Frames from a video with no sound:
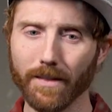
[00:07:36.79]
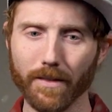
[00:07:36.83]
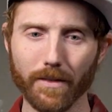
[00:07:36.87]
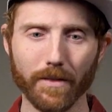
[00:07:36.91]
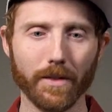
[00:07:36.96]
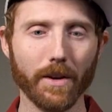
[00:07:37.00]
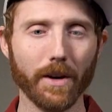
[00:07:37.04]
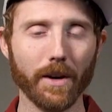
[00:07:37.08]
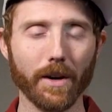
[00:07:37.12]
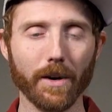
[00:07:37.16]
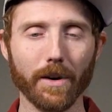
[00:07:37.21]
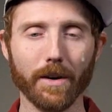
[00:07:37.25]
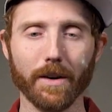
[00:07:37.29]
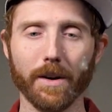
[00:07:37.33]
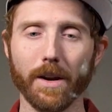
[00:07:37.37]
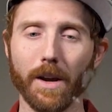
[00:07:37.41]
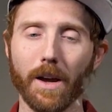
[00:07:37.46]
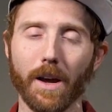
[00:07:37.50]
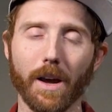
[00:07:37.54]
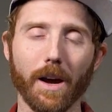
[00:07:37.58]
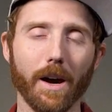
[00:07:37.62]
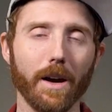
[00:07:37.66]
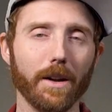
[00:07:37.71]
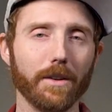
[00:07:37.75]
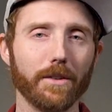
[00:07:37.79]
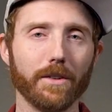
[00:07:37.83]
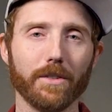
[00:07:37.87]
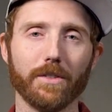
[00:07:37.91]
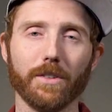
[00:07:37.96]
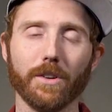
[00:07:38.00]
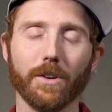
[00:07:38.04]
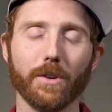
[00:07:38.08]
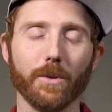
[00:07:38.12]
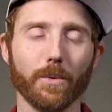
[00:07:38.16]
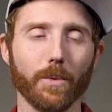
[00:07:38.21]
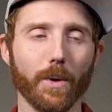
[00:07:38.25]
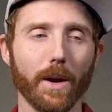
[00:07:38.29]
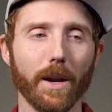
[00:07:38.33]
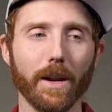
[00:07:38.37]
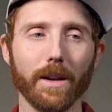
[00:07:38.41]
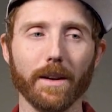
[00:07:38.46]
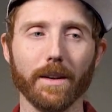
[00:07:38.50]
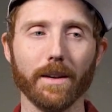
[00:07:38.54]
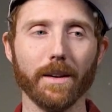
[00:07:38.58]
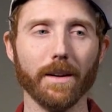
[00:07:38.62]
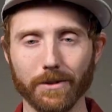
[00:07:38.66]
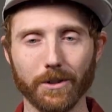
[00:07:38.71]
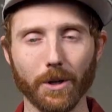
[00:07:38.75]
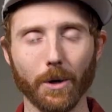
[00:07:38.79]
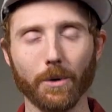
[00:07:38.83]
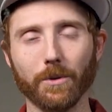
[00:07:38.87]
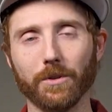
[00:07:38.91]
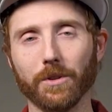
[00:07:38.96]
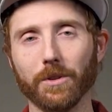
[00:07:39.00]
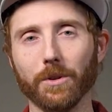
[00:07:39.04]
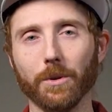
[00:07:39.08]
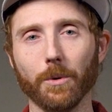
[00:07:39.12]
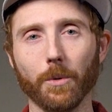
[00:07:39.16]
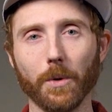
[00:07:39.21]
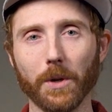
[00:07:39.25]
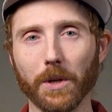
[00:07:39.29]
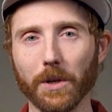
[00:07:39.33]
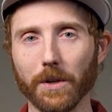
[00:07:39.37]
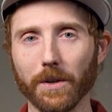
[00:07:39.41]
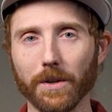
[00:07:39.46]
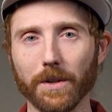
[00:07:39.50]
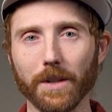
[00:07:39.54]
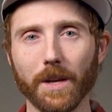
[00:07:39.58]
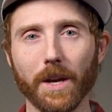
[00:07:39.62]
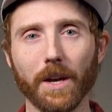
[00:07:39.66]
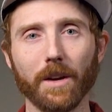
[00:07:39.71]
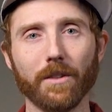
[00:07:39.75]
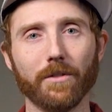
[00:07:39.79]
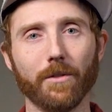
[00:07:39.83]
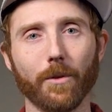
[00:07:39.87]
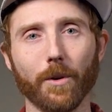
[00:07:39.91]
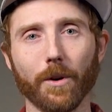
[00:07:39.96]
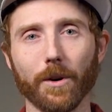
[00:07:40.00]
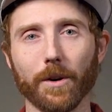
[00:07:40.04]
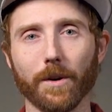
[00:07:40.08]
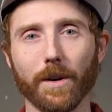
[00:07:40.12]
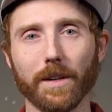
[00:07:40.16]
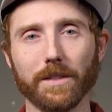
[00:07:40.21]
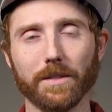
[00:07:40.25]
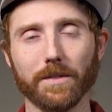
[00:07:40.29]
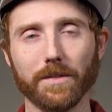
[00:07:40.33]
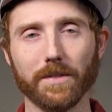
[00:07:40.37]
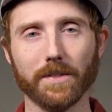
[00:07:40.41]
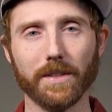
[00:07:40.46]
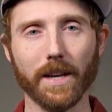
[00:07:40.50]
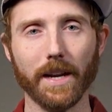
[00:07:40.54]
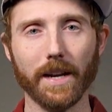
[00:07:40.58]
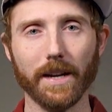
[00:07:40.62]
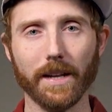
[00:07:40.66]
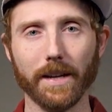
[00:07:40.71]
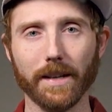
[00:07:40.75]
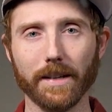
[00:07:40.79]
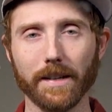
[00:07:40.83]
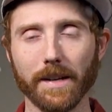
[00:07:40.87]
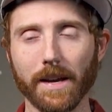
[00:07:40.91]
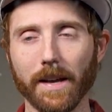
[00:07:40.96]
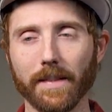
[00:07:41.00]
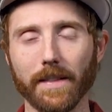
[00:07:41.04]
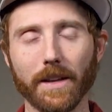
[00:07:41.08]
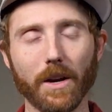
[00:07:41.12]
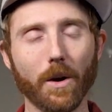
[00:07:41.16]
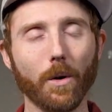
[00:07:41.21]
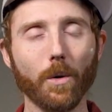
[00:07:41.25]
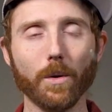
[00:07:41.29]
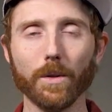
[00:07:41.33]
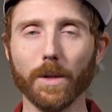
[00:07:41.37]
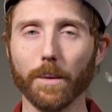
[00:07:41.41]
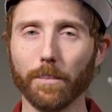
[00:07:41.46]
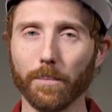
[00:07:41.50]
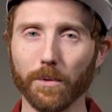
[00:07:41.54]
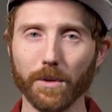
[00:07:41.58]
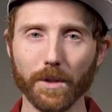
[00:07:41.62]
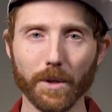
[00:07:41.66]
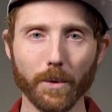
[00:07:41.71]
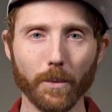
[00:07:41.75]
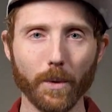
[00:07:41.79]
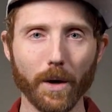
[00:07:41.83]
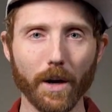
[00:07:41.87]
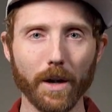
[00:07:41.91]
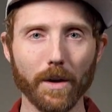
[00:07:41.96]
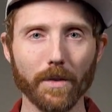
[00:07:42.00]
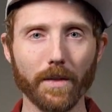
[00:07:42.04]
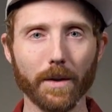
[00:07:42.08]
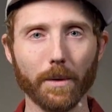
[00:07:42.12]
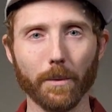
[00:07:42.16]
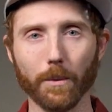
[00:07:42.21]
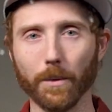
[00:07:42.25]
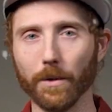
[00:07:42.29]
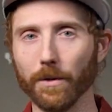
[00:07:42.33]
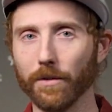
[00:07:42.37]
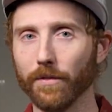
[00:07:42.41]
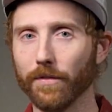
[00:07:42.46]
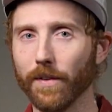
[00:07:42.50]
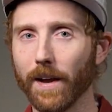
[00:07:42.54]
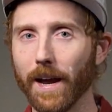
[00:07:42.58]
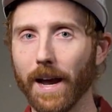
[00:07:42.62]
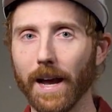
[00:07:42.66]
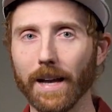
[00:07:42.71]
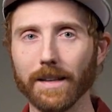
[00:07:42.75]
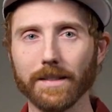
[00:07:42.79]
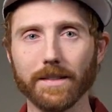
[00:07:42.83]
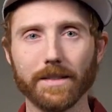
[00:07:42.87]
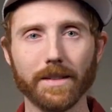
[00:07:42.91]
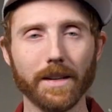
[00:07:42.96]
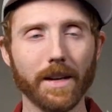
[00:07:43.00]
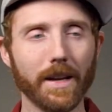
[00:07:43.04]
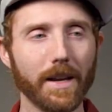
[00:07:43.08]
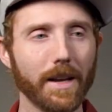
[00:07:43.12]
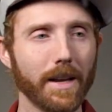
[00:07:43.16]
They're just a great go-to wheel for aggressive skating. They hold up really well, they roll fast,